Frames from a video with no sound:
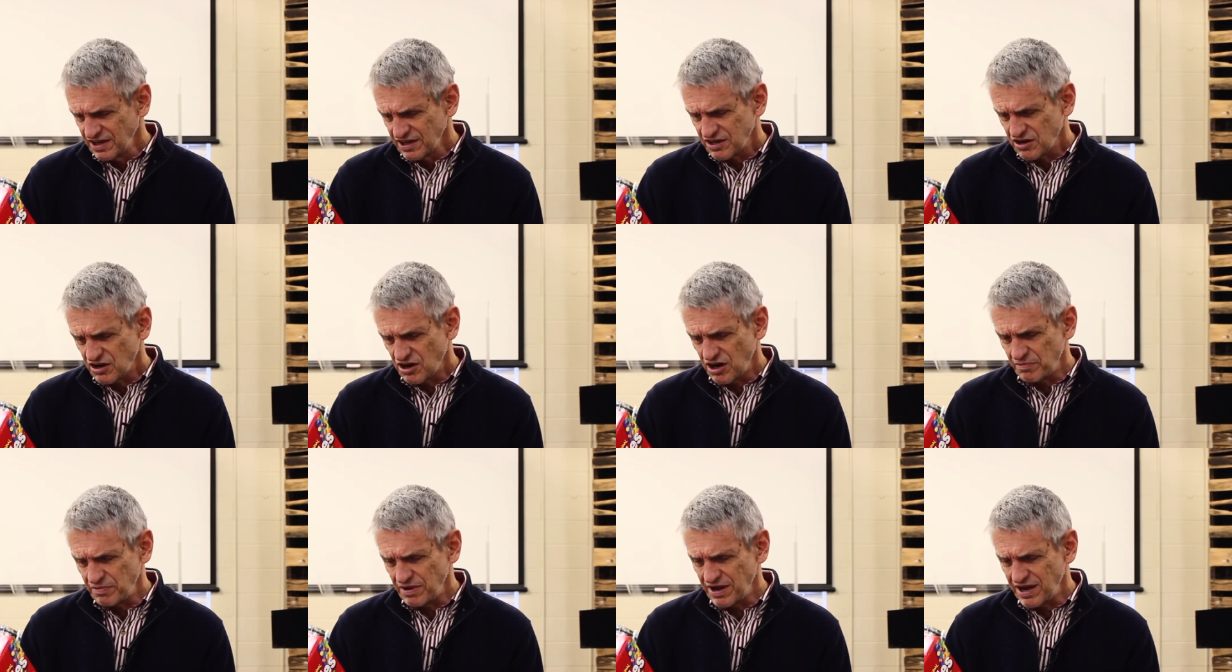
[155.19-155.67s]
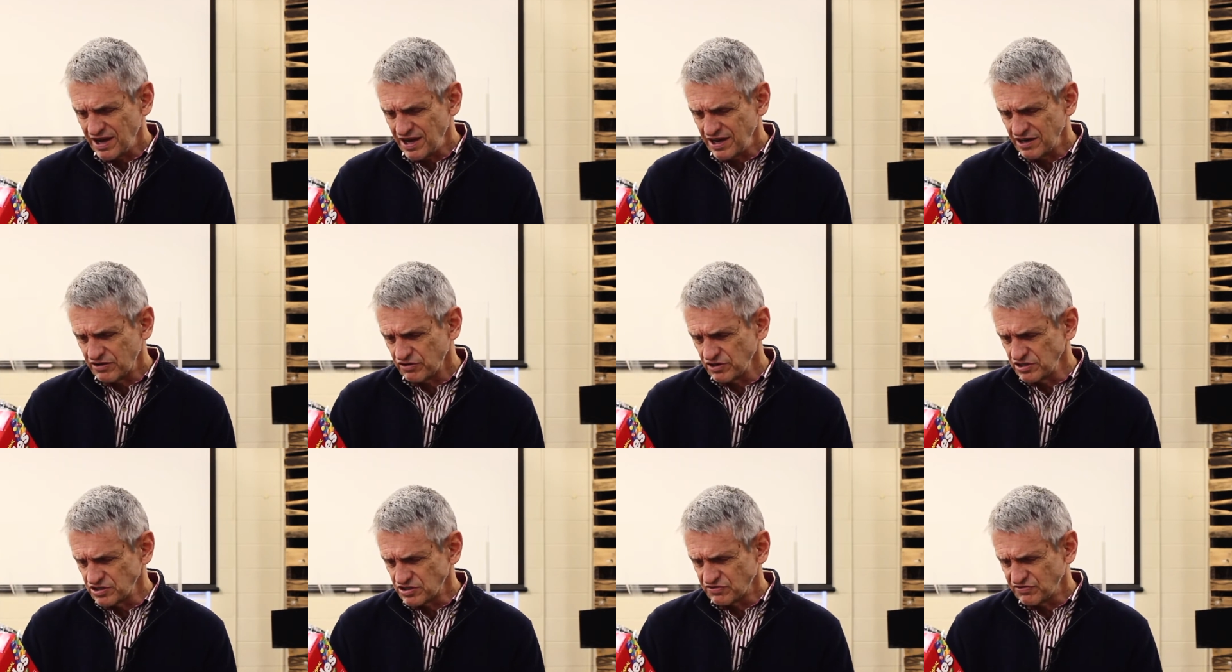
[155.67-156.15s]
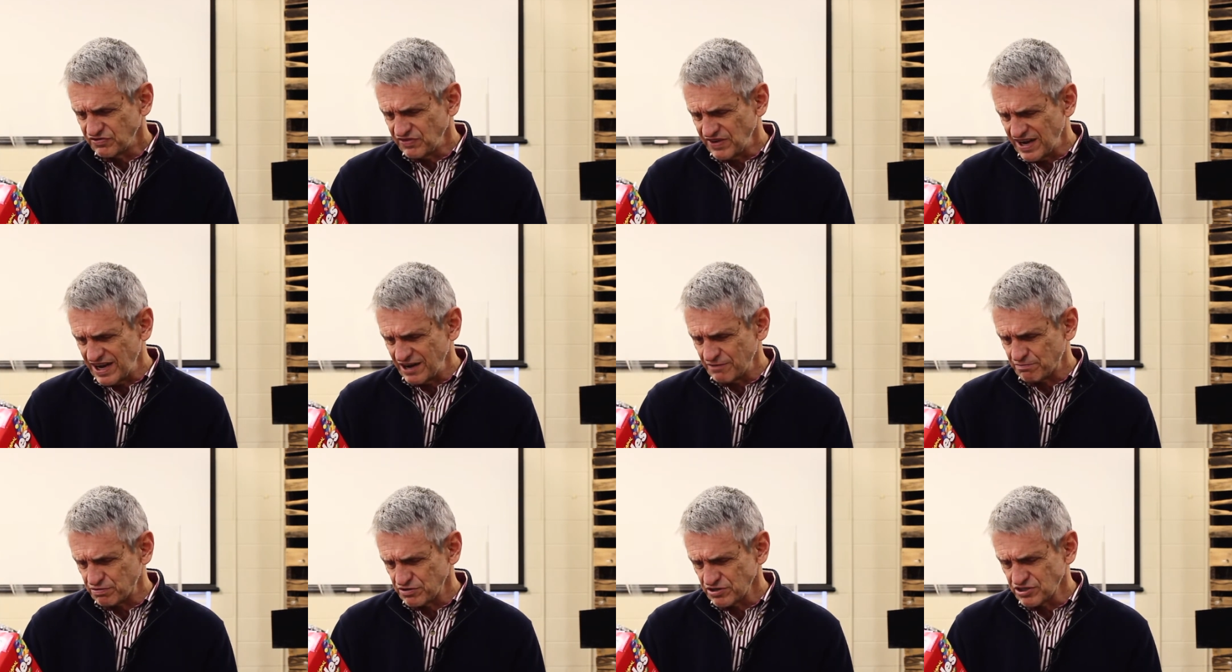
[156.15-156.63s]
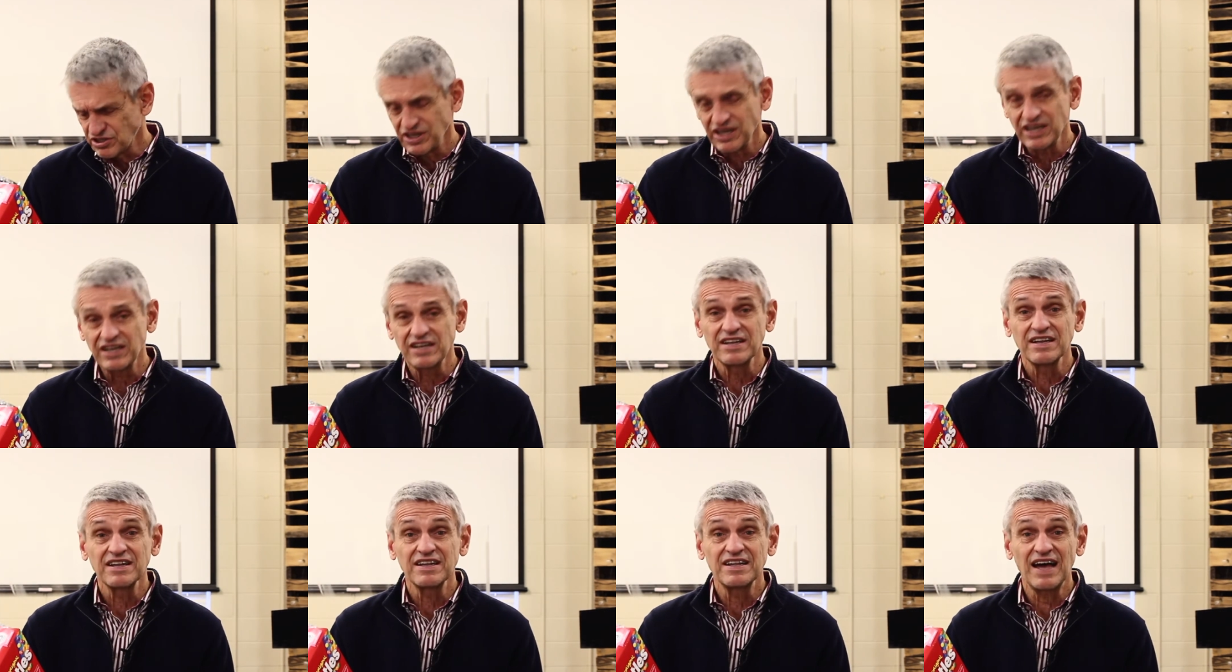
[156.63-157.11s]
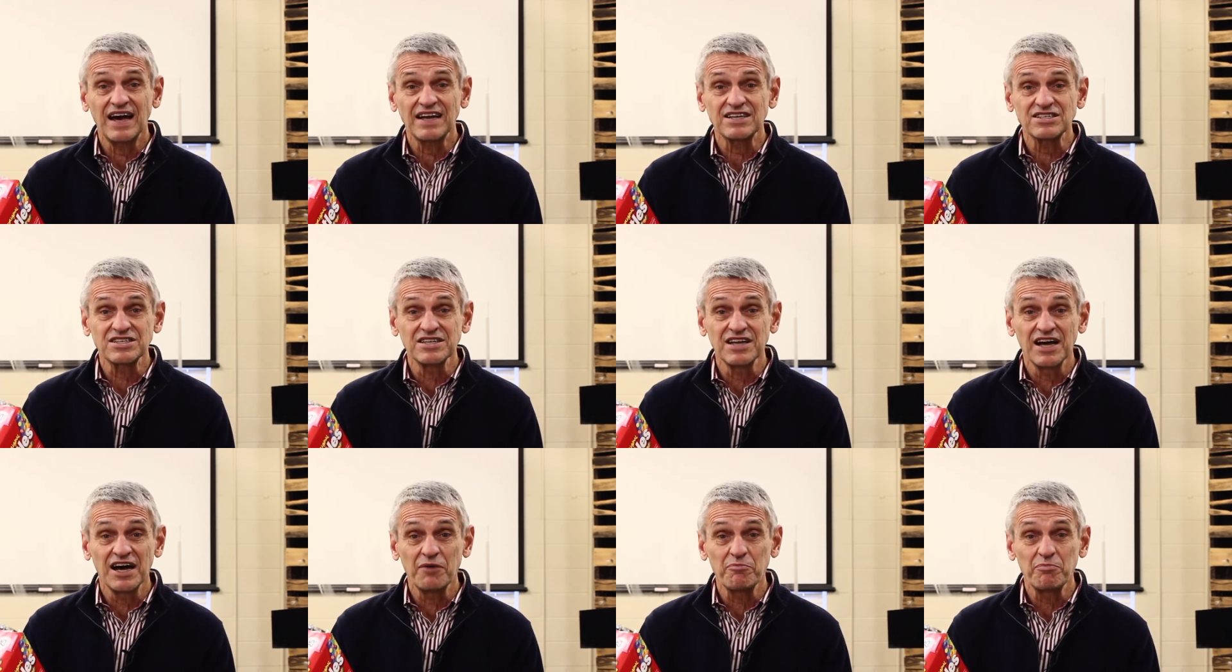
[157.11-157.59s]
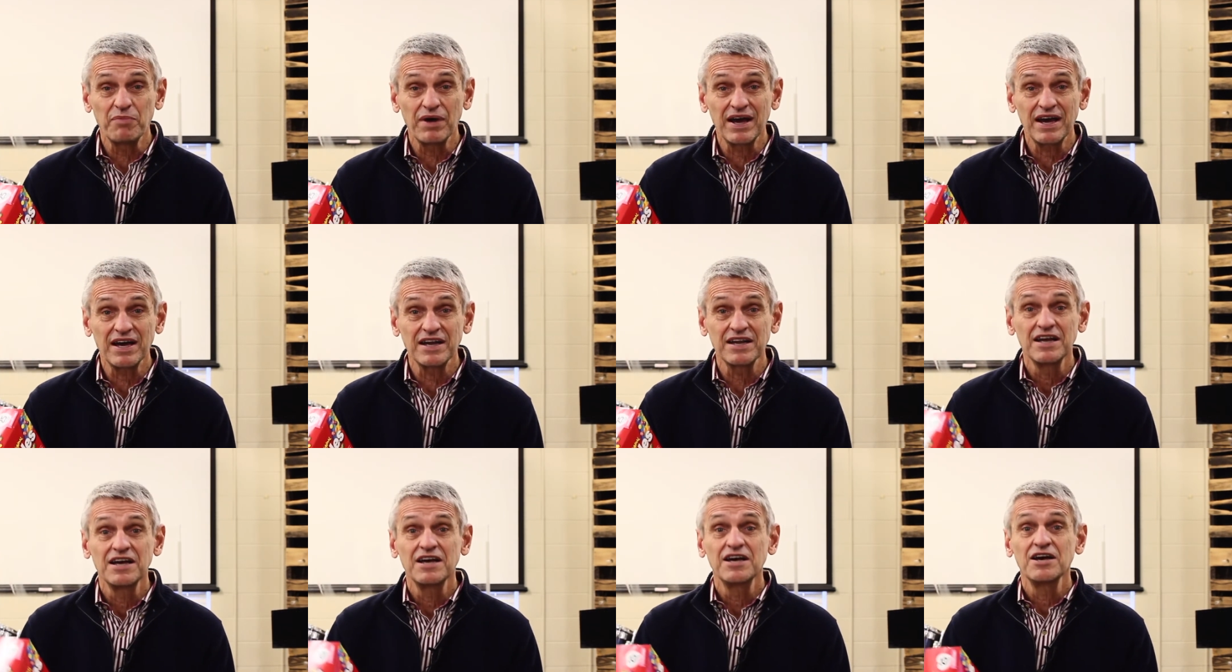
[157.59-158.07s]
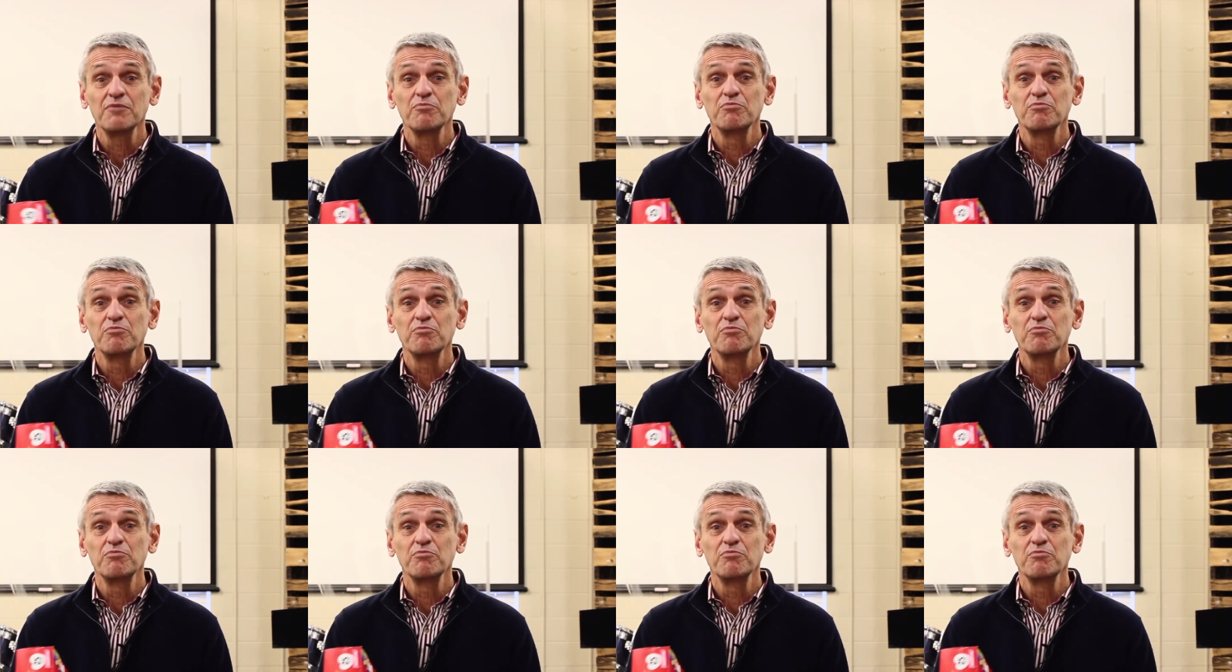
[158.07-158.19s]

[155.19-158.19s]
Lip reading: Carbohydrates, 5%, that's not bad.